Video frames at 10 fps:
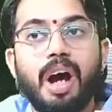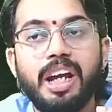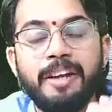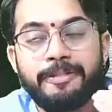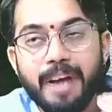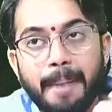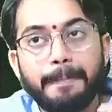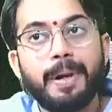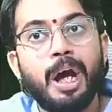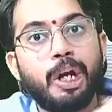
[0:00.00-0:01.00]
If
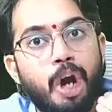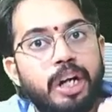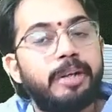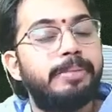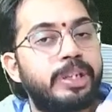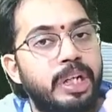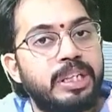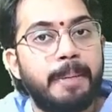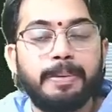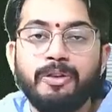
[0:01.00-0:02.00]
employer contribution is
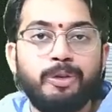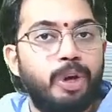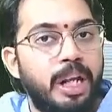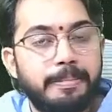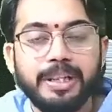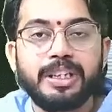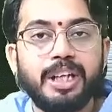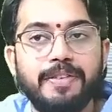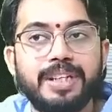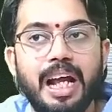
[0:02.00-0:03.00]
up to 14% of
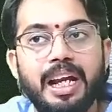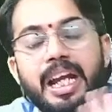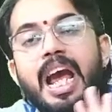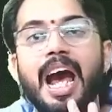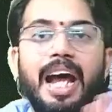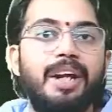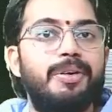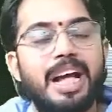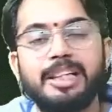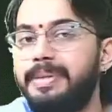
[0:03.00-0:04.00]
salary, allowed
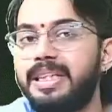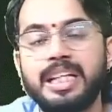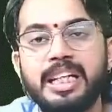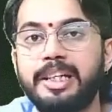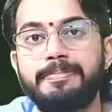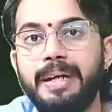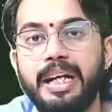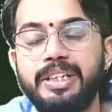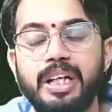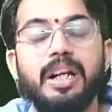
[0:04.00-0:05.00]
as business
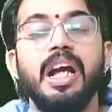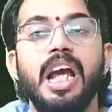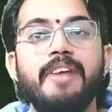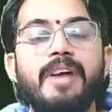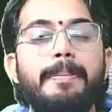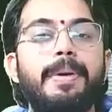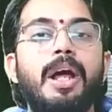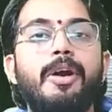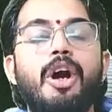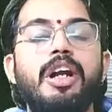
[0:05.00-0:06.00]
expenditure. If employer
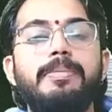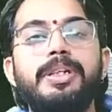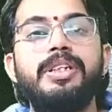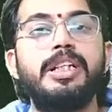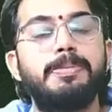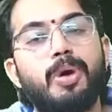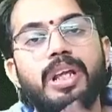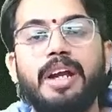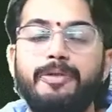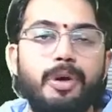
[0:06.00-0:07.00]
contribution is more
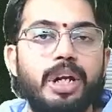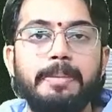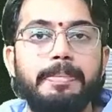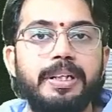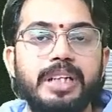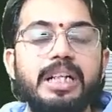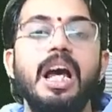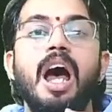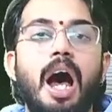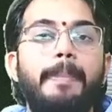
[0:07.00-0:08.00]
than 14%,
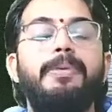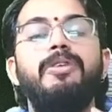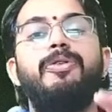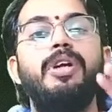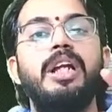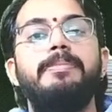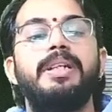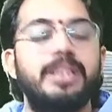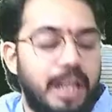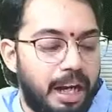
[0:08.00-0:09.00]
up to
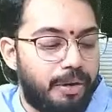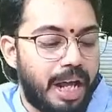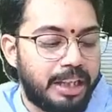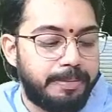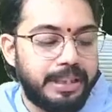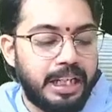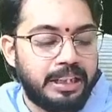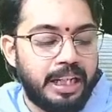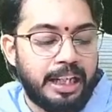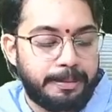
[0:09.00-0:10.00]
14% allowed as business
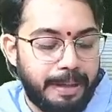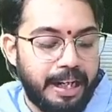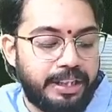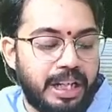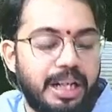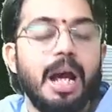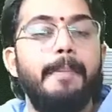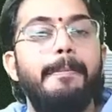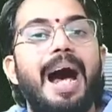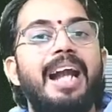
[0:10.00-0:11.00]
expenditure,
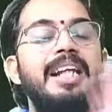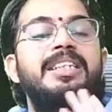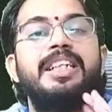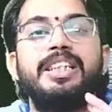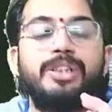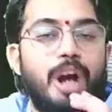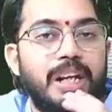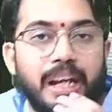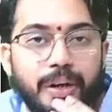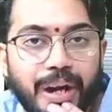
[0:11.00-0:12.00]
balance it is not
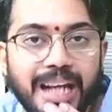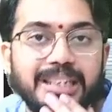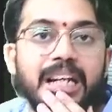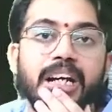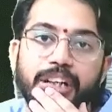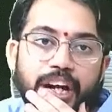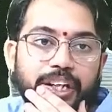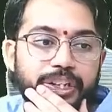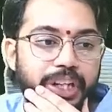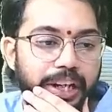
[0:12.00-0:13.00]
allowed as
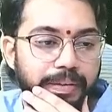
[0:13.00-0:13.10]
deduction.